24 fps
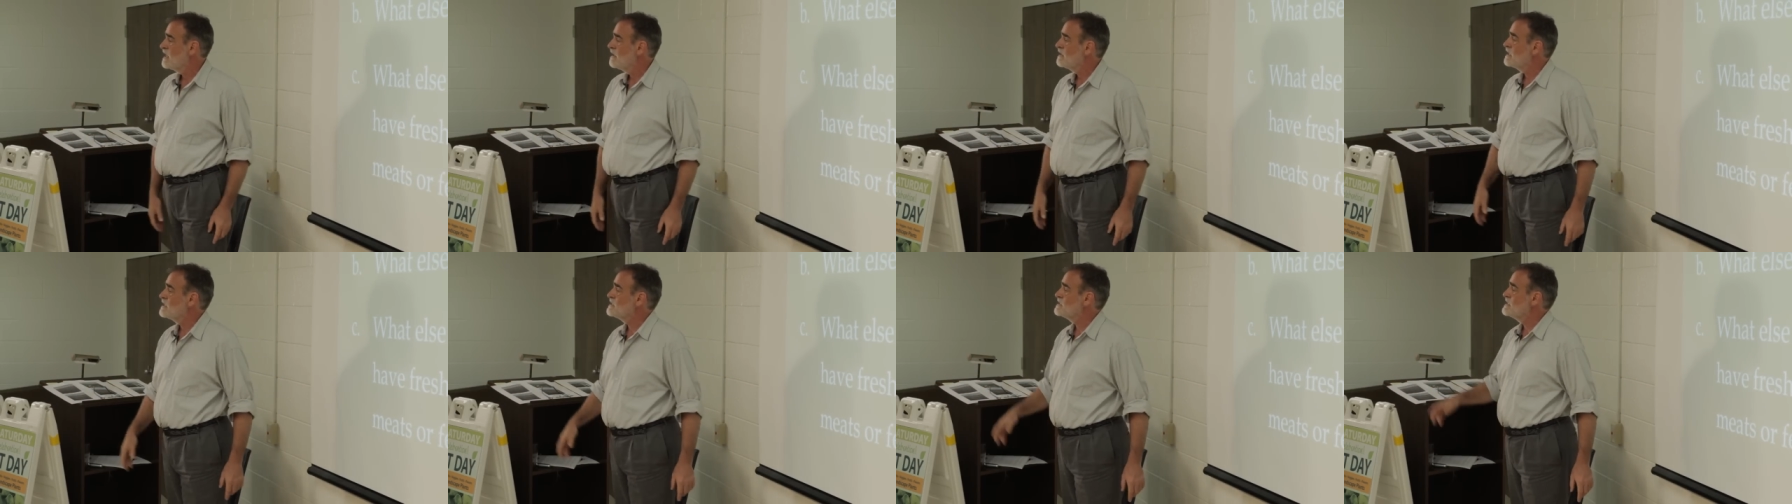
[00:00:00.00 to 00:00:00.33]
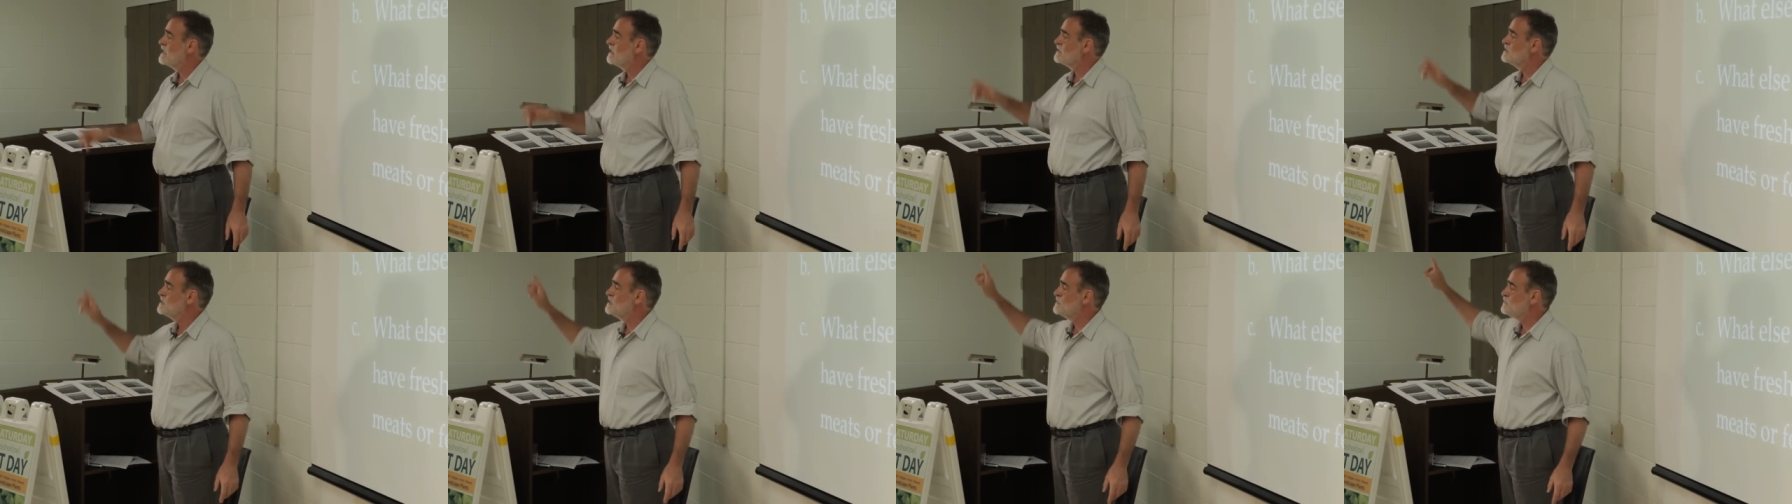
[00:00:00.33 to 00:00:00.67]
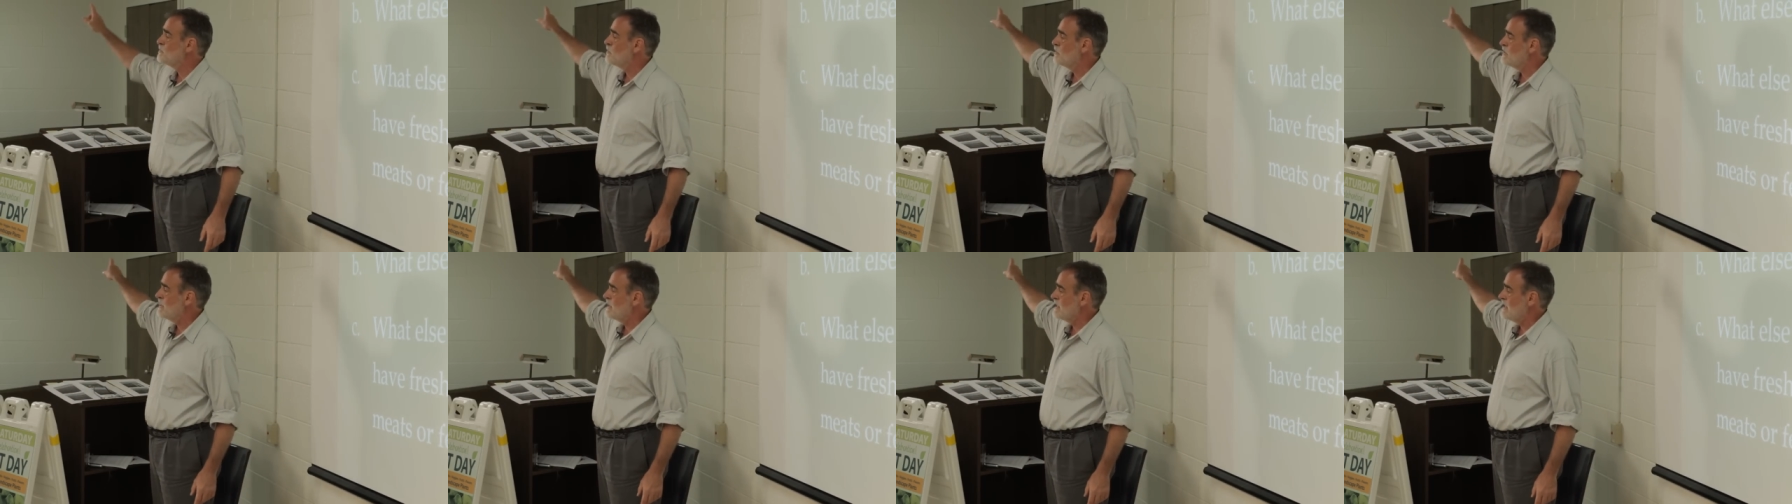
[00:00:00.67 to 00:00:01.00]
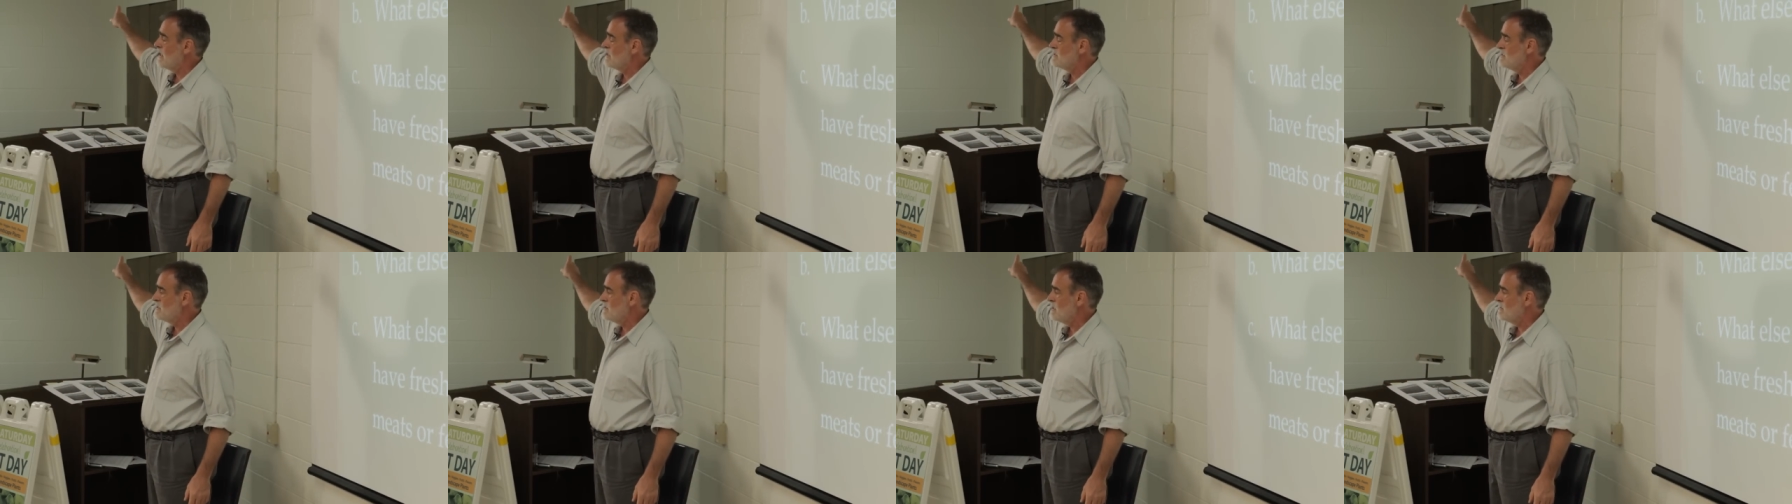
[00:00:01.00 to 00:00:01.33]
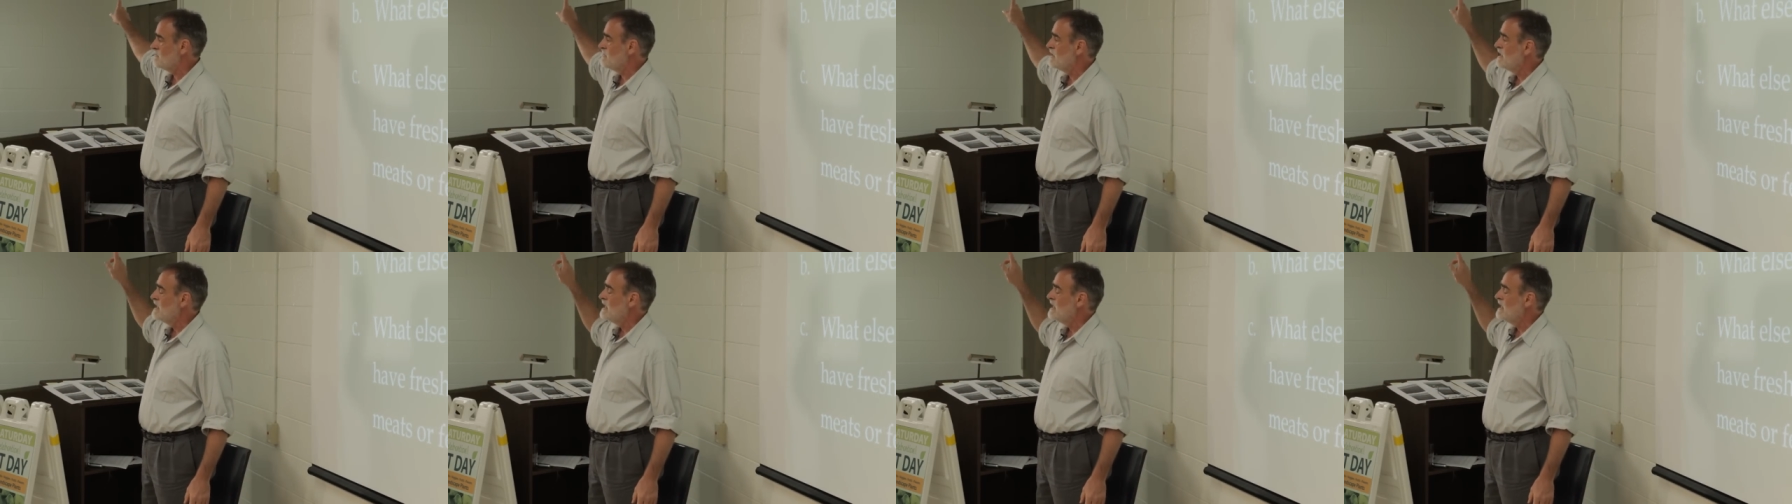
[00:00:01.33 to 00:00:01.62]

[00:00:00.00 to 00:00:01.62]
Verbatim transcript: Because now she's pointing out stuff.